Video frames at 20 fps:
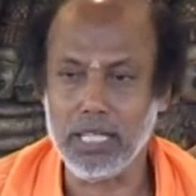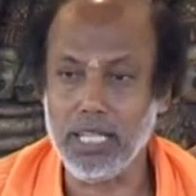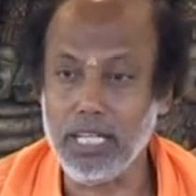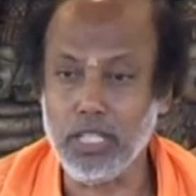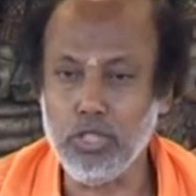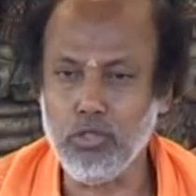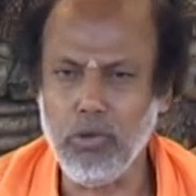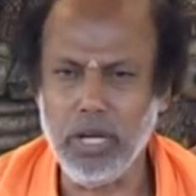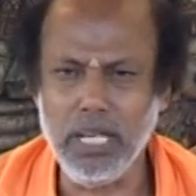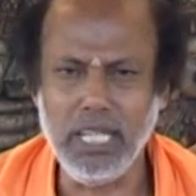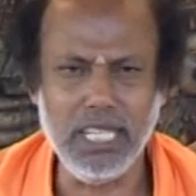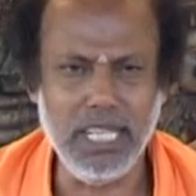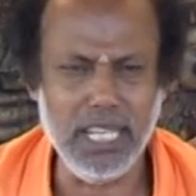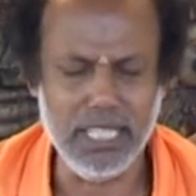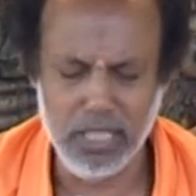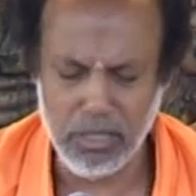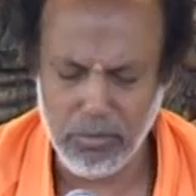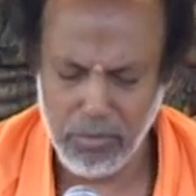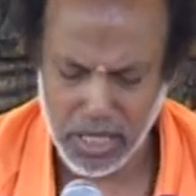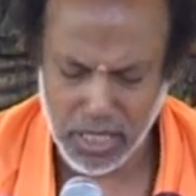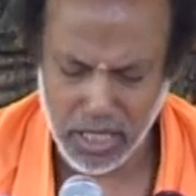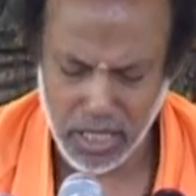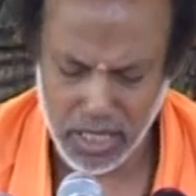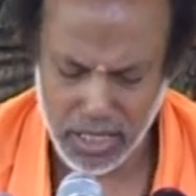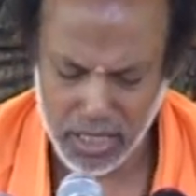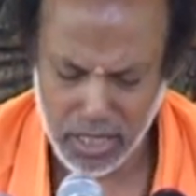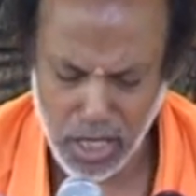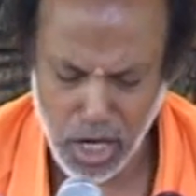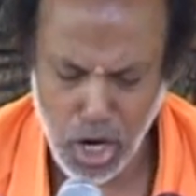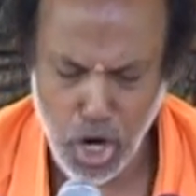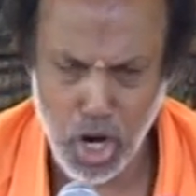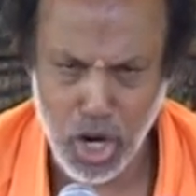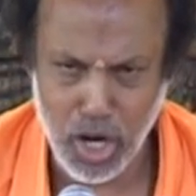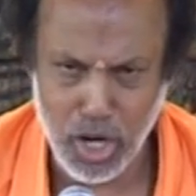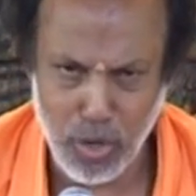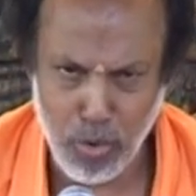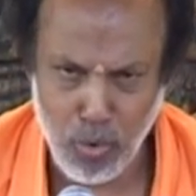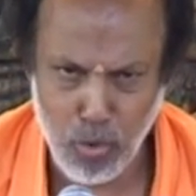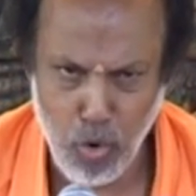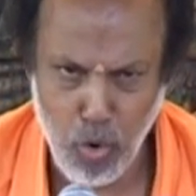That is why it doesn't matter
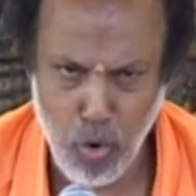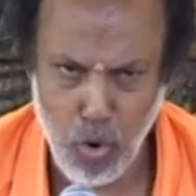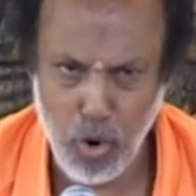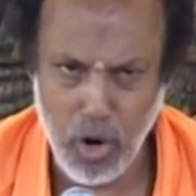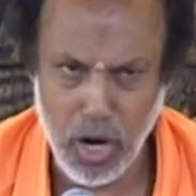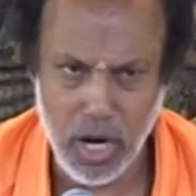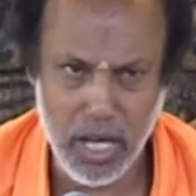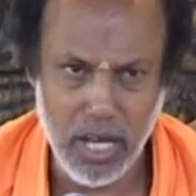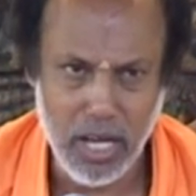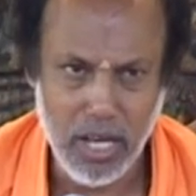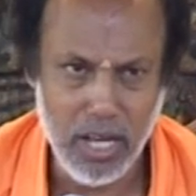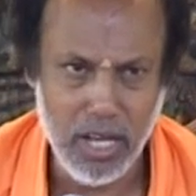young, old,